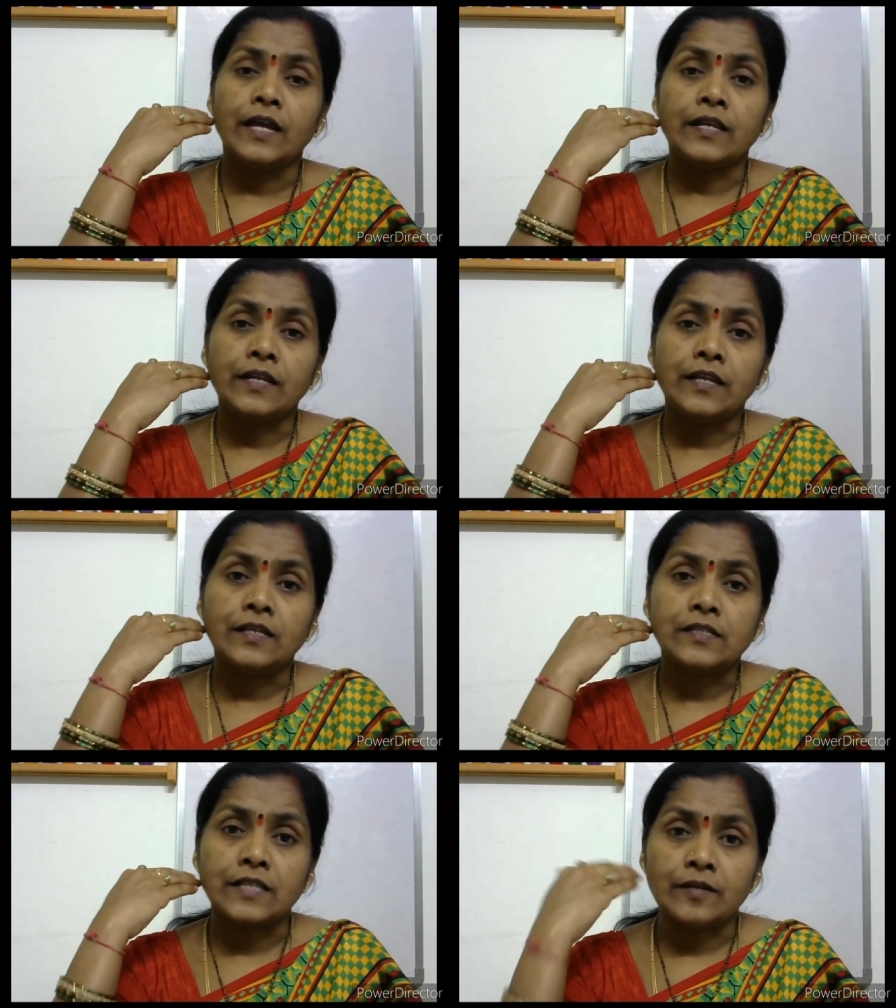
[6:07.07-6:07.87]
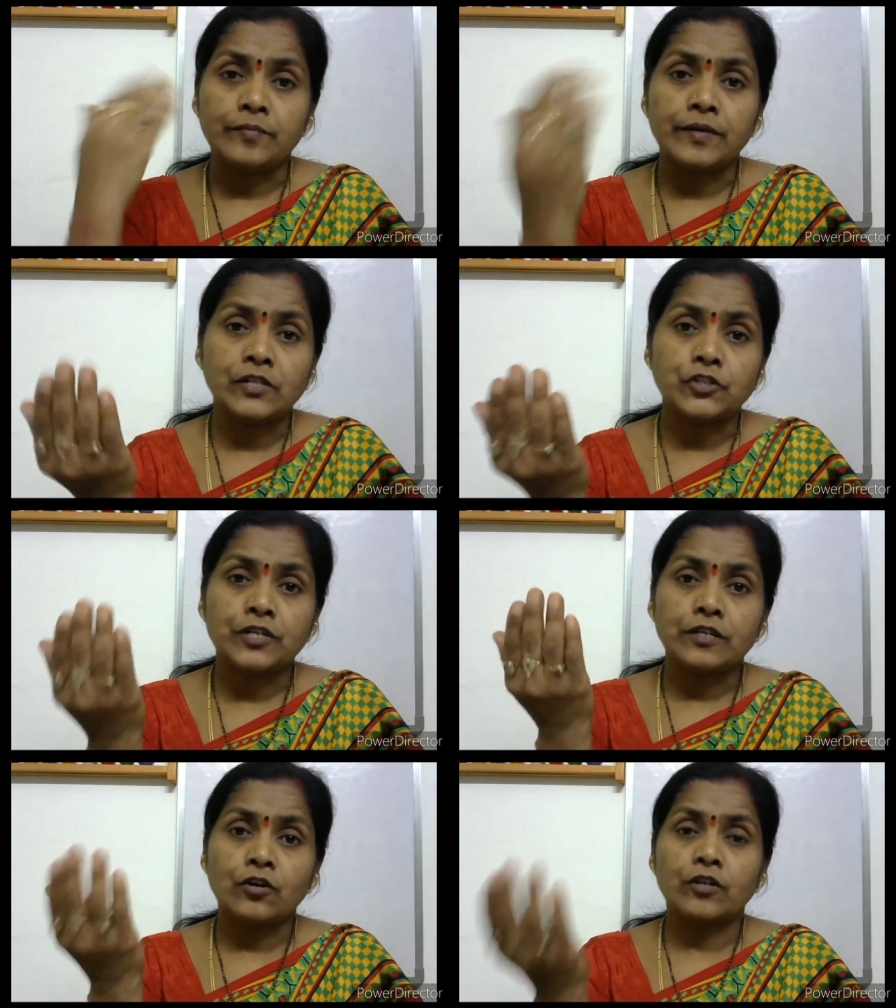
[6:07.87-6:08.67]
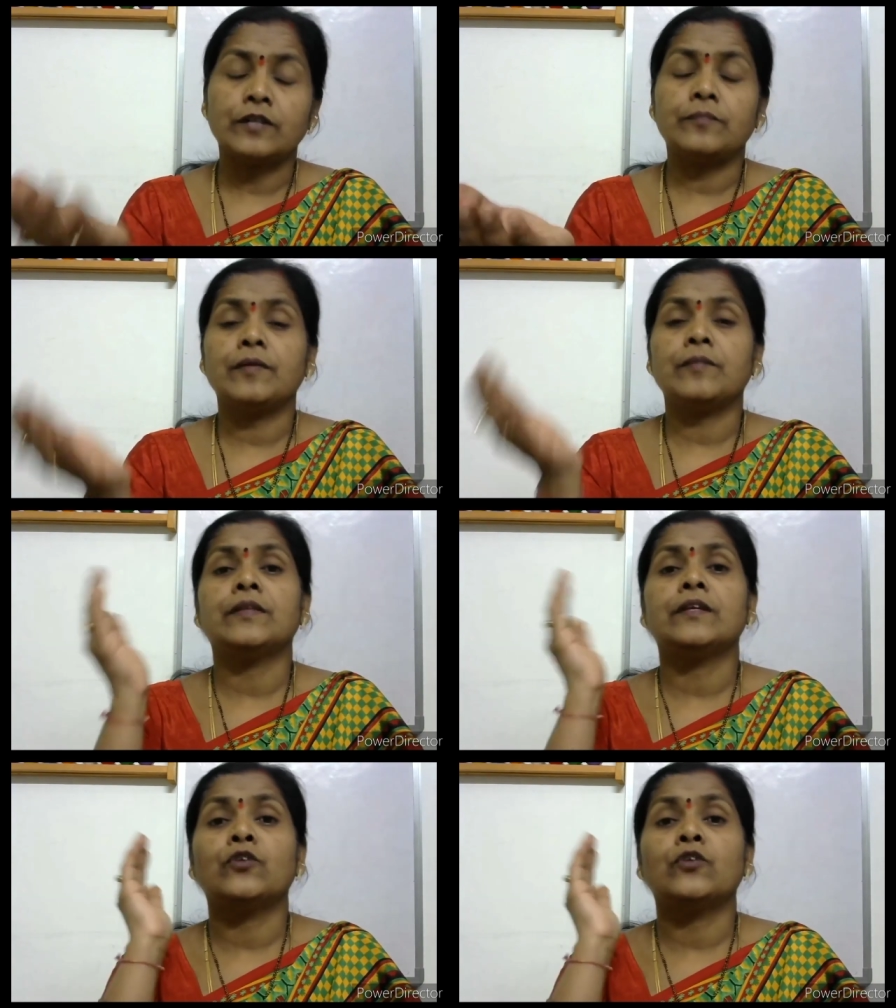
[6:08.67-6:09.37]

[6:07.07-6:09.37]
any celebration or it may be